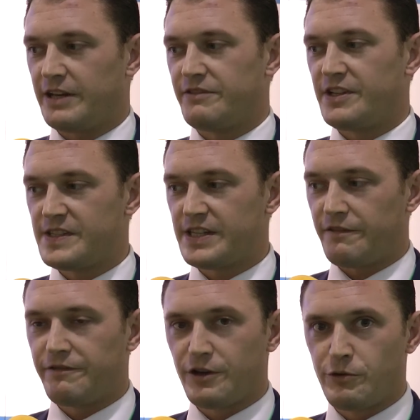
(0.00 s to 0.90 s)
having
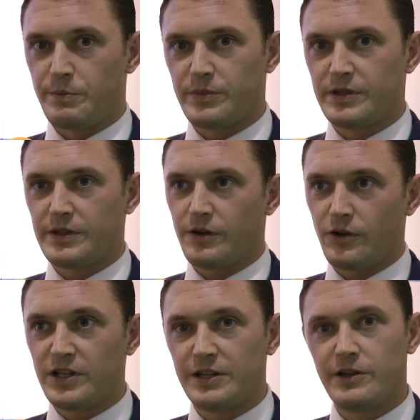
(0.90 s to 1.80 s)
safe equipment
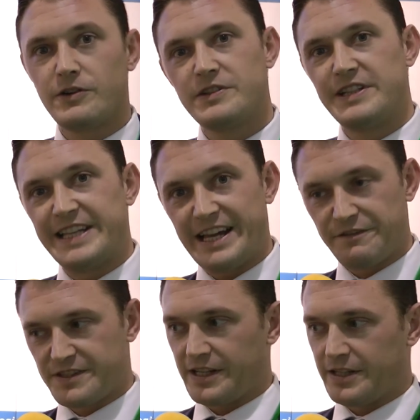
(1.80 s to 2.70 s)
all along the
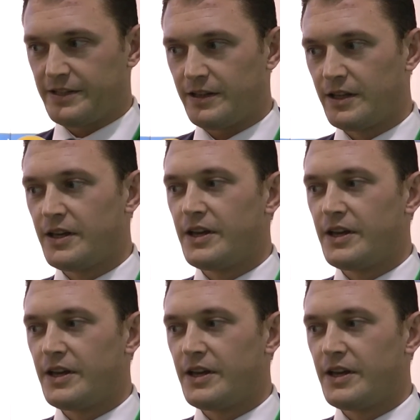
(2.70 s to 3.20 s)
life cycle,